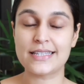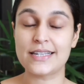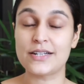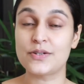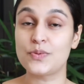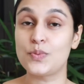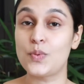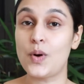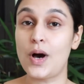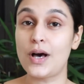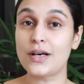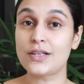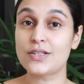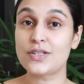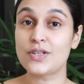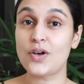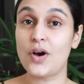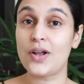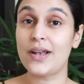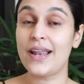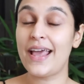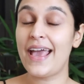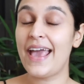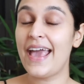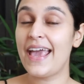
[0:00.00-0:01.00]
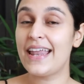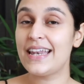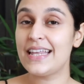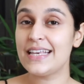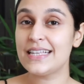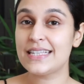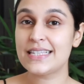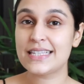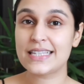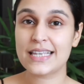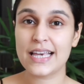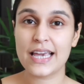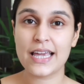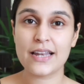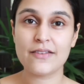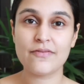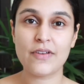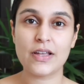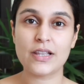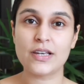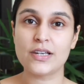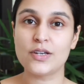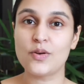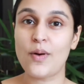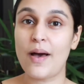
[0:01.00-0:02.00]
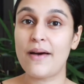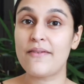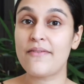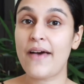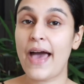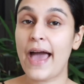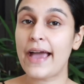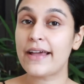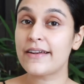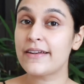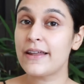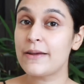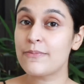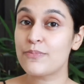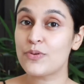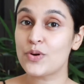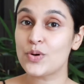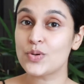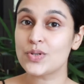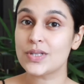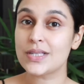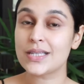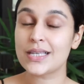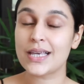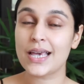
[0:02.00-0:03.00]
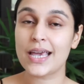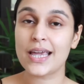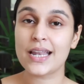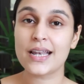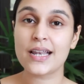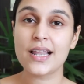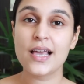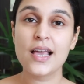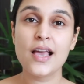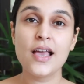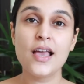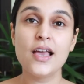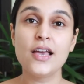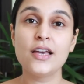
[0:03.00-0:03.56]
It works on any skin, whether you have acne-prone skin,